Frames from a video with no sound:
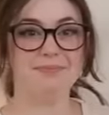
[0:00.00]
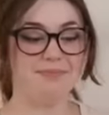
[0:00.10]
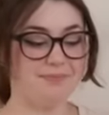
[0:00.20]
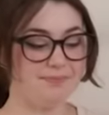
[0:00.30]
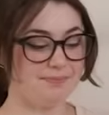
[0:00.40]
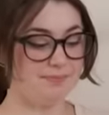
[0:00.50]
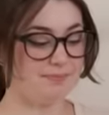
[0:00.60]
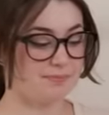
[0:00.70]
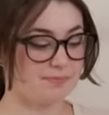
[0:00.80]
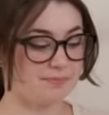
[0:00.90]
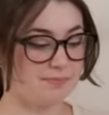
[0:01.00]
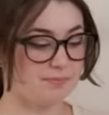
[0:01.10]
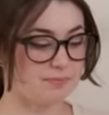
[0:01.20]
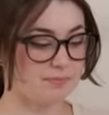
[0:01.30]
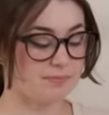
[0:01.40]

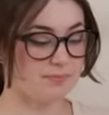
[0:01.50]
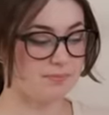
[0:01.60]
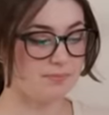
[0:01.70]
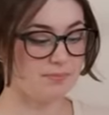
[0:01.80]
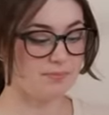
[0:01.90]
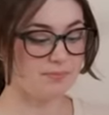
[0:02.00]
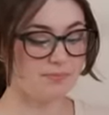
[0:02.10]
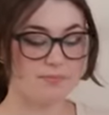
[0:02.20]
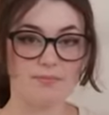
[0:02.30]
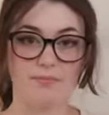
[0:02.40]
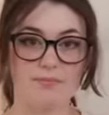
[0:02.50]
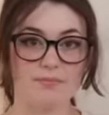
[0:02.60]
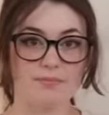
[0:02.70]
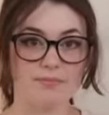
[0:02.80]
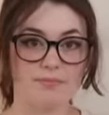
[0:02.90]

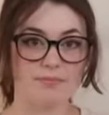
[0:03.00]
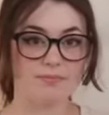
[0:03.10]
This person isn't speaking.